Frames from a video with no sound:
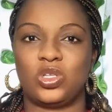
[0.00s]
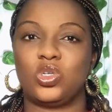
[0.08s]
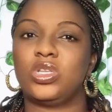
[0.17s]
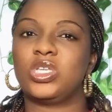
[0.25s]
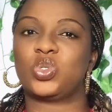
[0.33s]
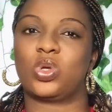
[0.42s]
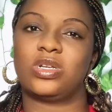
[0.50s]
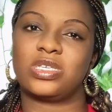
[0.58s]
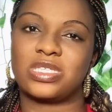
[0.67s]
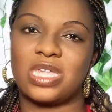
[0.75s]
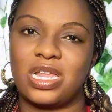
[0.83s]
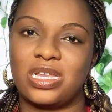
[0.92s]
you need to
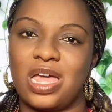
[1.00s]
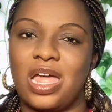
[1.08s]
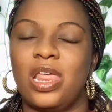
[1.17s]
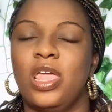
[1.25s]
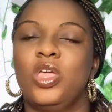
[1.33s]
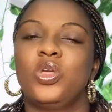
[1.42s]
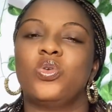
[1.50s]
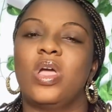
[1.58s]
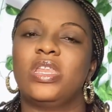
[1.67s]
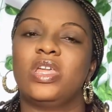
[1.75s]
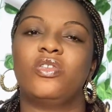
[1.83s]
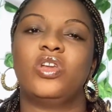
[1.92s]
understand that you are
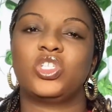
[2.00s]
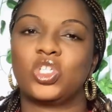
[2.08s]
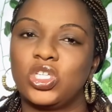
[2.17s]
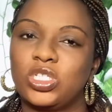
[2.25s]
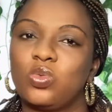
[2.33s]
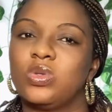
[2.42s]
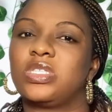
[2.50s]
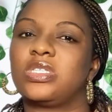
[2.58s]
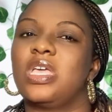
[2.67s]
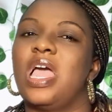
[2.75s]
in a relationship with